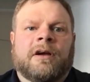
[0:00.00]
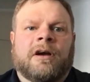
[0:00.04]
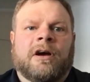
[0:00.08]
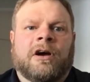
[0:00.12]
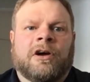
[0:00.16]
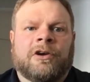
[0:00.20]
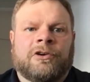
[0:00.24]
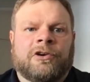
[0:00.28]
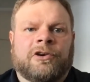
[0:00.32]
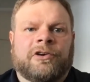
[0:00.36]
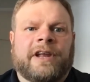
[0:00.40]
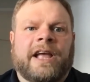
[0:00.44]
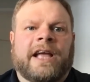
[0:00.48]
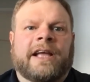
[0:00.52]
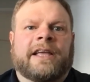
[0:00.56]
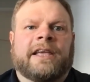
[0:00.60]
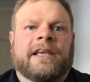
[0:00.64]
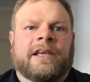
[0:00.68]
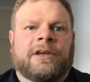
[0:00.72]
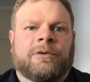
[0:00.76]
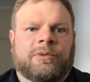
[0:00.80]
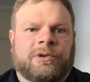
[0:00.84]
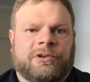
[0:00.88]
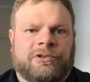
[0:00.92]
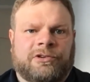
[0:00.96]

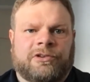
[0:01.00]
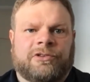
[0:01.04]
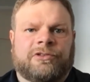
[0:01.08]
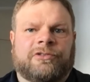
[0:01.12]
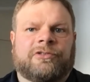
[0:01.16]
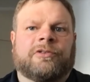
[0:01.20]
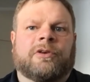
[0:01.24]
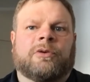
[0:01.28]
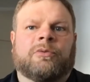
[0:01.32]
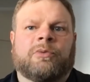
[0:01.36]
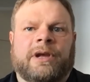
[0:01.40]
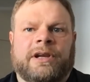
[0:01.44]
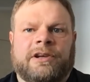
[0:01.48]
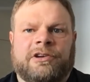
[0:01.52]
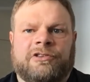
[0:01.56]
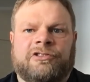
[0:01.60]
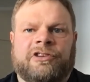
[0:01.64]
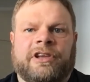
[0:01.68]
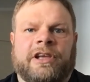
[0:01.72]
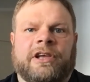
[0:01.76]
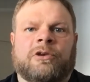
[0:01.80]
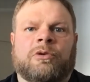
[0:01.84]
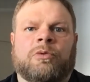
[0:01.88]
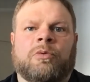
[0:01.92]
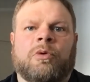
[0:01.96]
underdecking, which is a way to
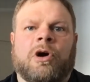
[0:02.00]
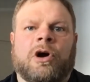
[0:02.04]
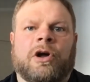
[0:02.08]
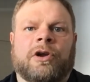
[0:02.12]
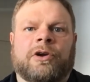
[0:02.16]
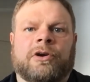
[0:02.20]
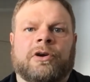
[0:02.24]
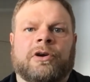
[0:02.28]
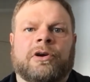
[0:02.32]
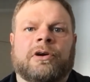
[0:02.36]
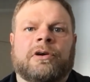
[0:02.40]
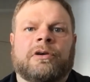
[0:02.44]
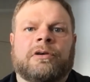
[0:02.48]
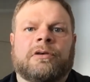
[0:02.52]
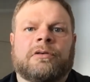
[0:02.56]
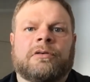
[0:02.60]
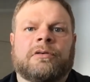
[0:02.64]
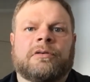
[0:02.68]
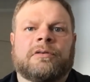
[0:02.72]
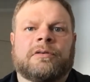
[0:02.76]
channel water